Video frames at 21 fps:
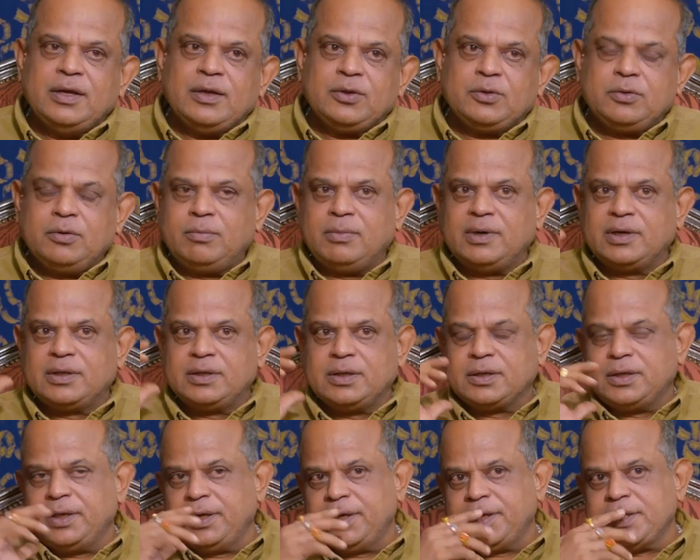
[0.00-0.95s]
So, but the
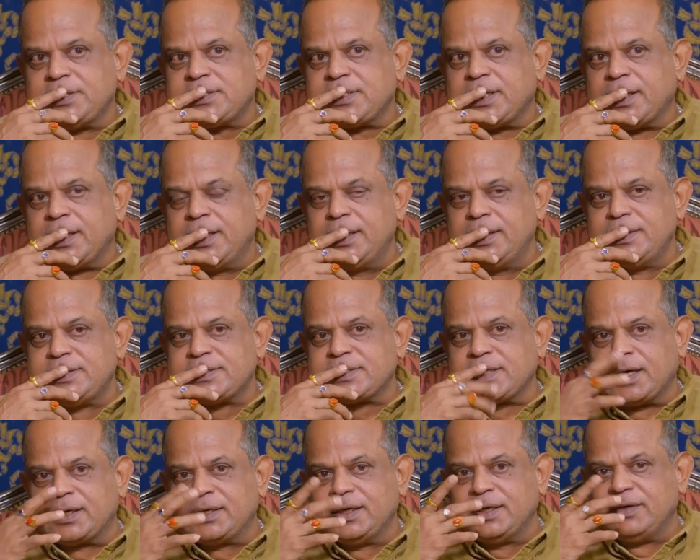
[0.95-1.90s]
thing is, I
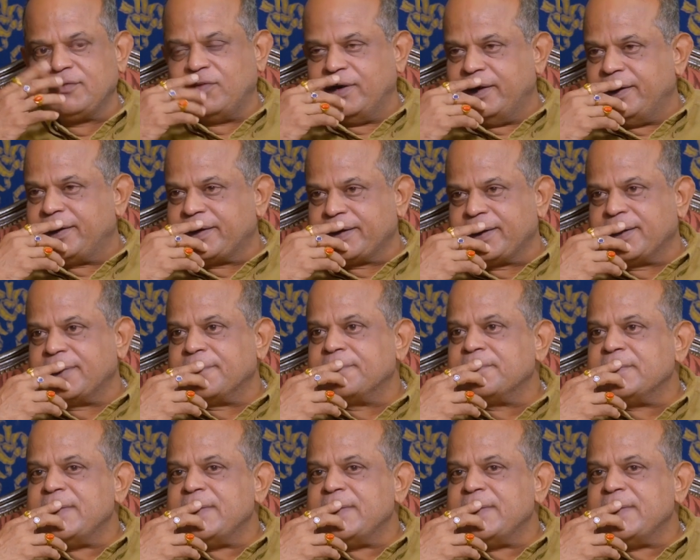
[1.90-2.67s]
started wondering